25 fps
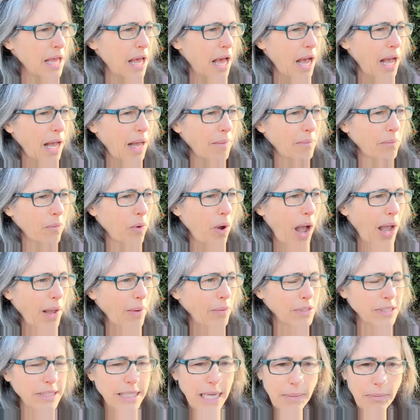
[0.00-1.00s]
I
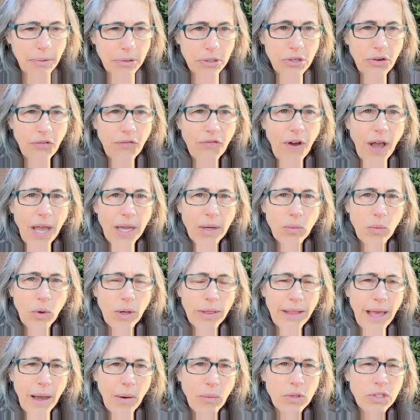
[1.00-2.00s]
was able to find
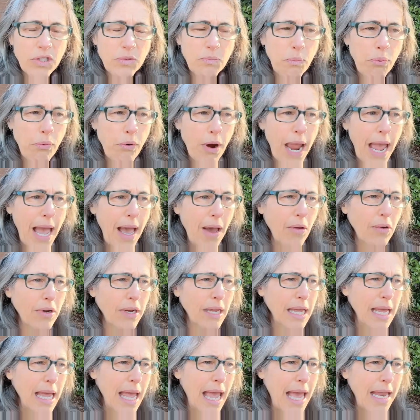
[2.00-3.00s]
one that was brown
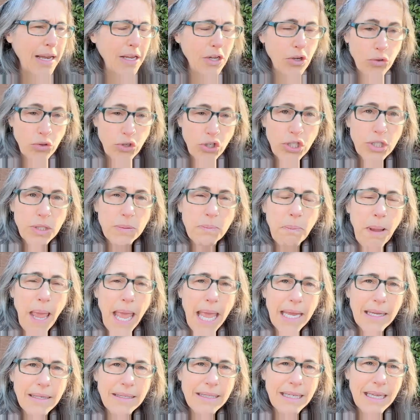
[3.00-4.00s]
and you just
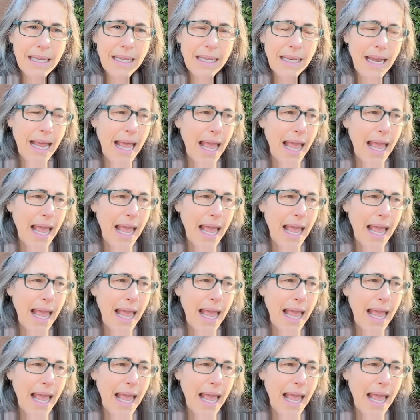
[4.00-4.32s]
paint it.